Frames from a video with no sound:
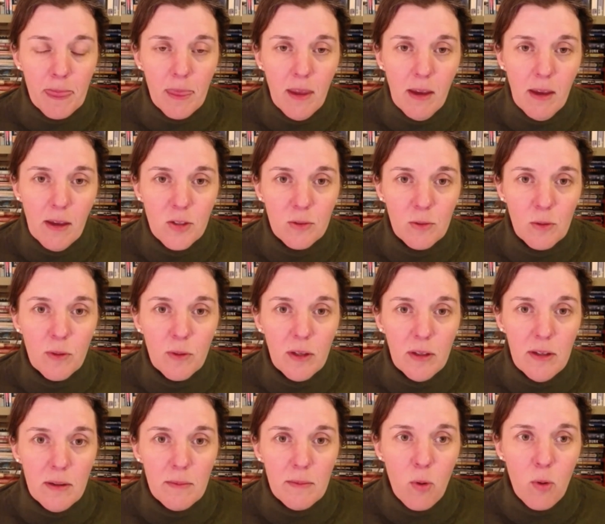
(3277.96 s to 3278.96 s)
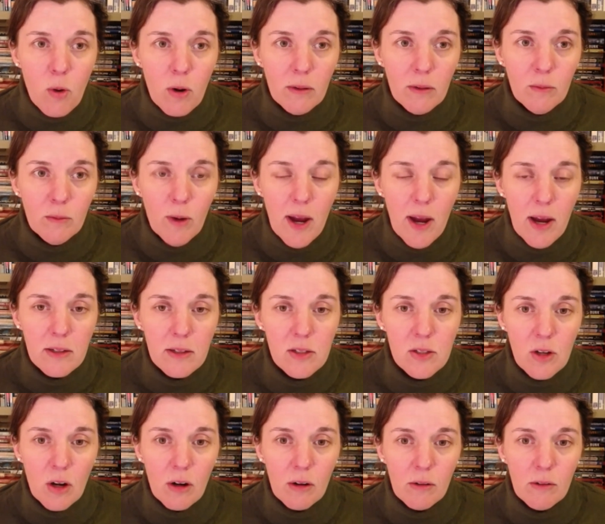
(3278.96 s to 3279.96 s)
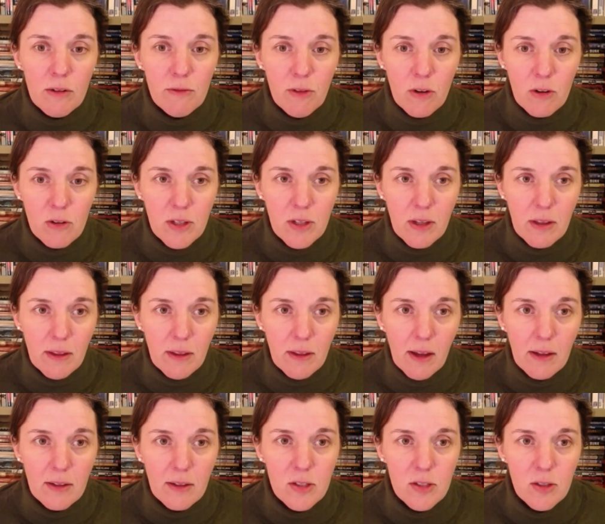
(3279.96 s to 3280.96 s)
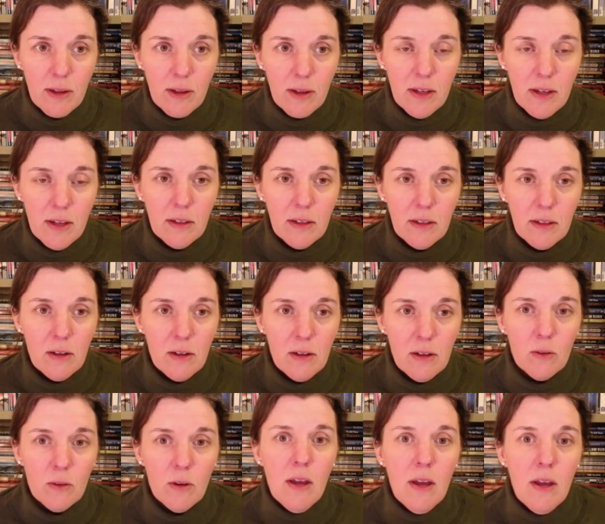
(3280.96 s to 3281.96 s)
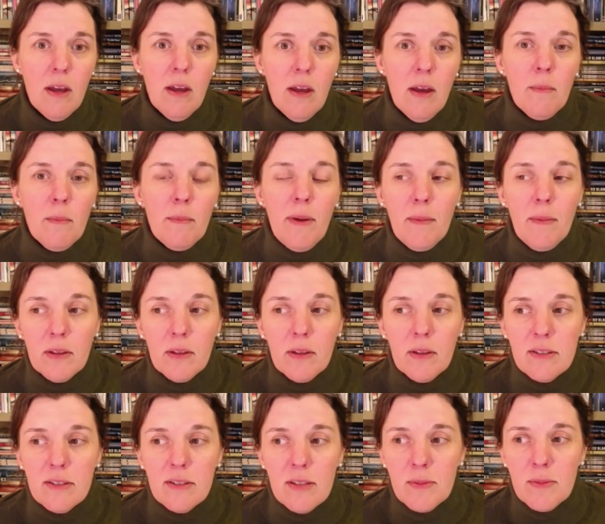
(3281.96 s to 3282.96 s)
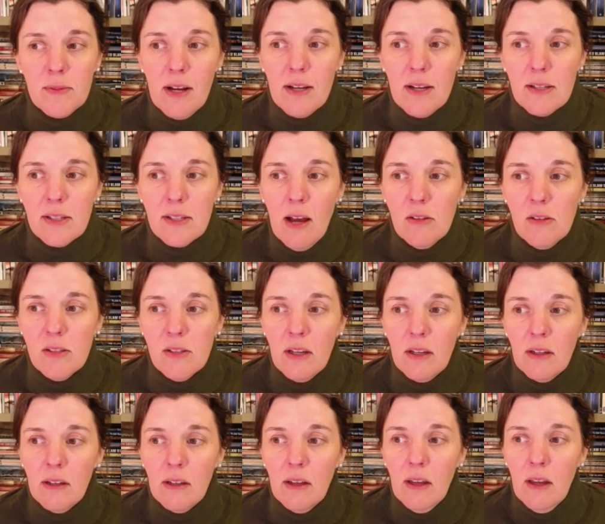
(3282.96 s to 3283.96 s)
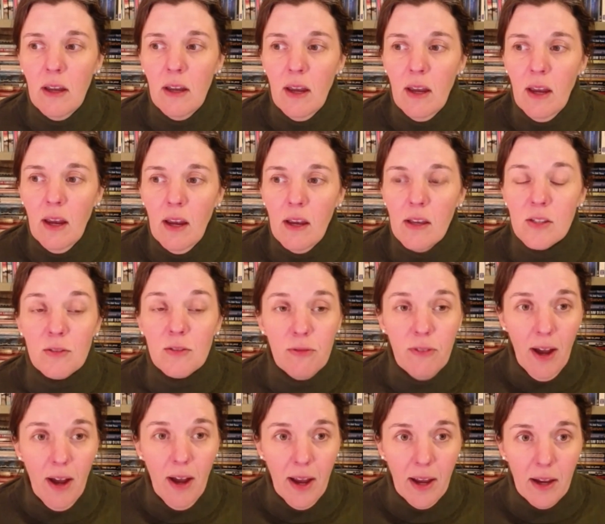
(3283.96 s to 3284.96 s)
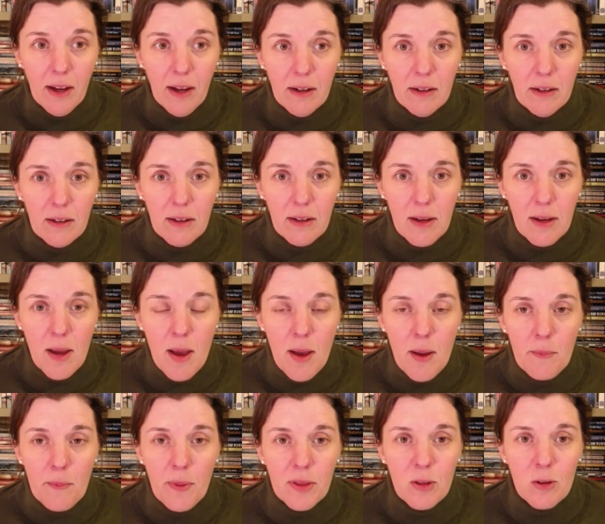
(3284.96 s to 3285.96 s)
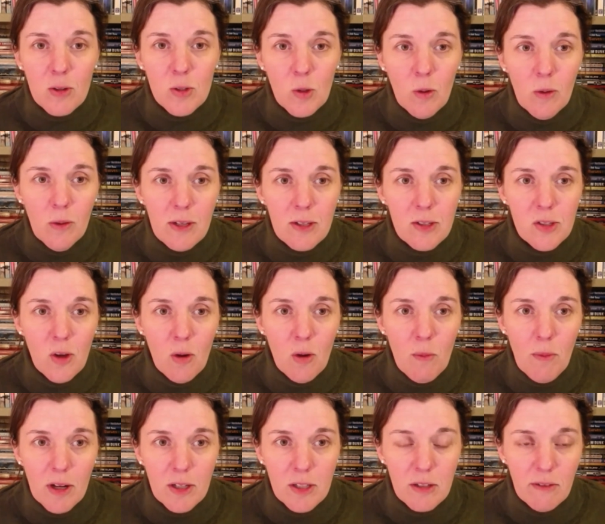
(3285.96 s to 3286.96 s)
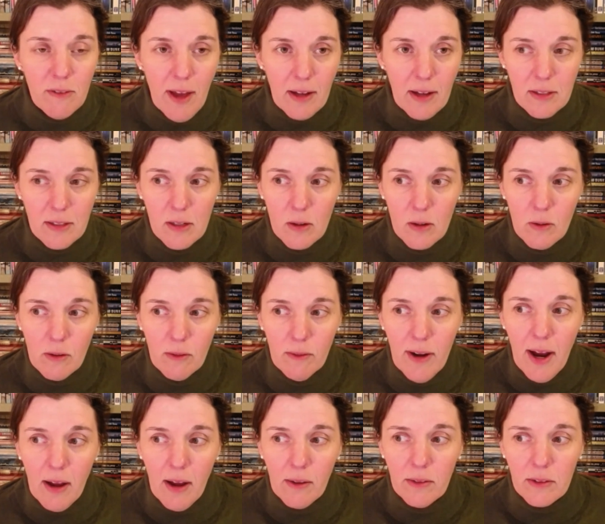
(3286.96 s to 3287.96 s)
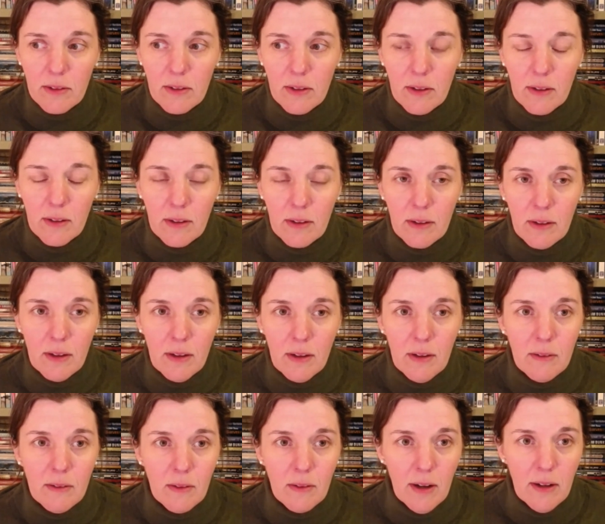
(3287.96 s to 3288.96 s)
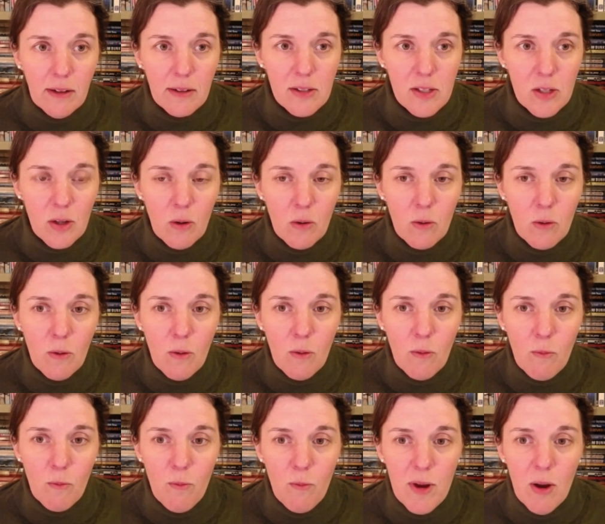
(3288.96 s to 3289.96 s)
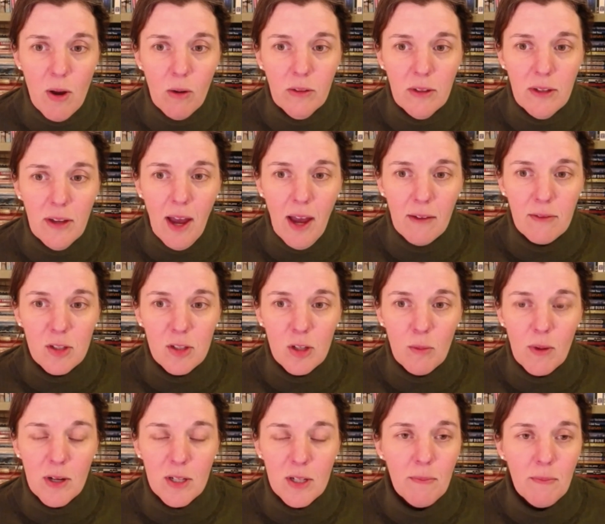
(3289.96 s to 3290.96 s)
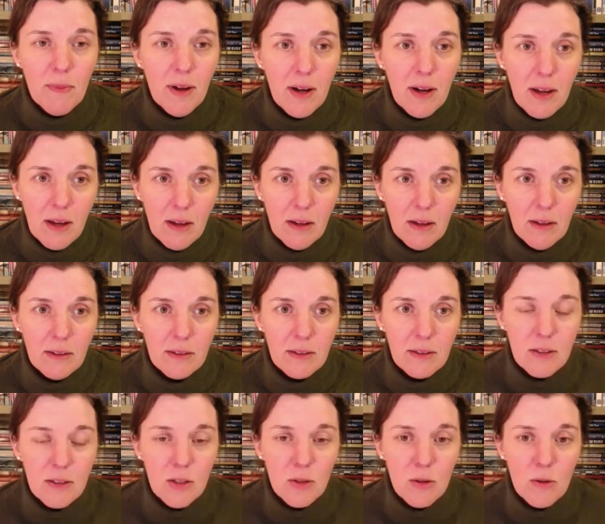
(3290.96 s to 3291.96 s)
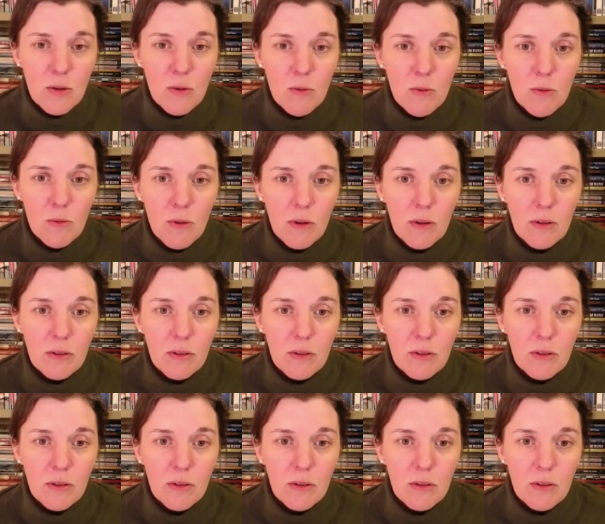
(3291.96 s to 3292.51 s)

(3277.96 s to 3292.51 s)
is a really important way to start reversing that. So I think, publicly subsidized housing is fine, but there's only so much of that to go around, right? So we only have so much money to